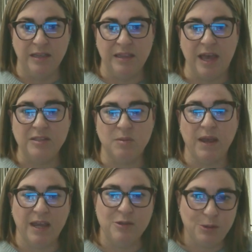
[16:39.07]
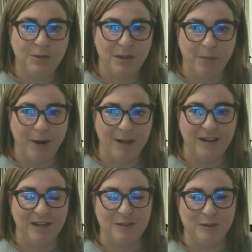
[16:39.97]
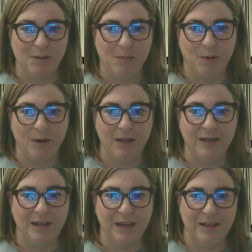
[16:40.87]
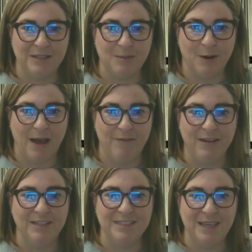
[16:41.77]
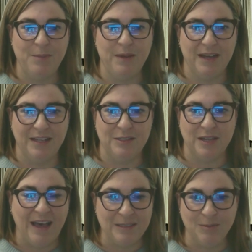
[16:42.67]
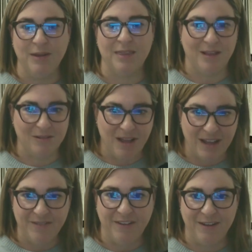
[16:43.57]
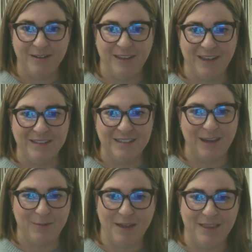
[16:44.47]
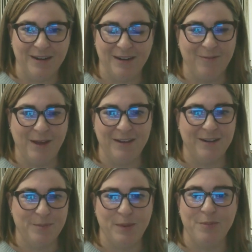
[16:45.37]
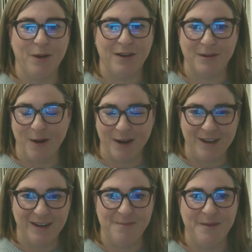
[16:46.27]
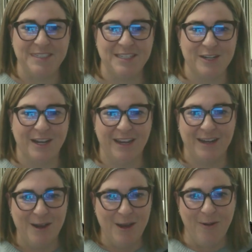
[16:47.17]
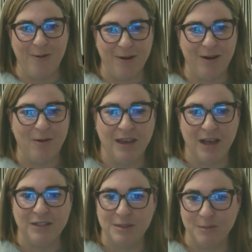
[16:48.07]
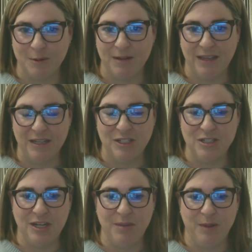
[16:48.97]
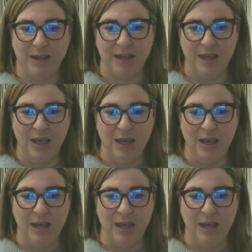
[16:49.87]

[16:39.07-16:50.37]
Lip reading: that's why I do think marketing is so important in customer advocacy, because as with a lot of other things, like whether it be product marketing and messaging or the customer relationship, like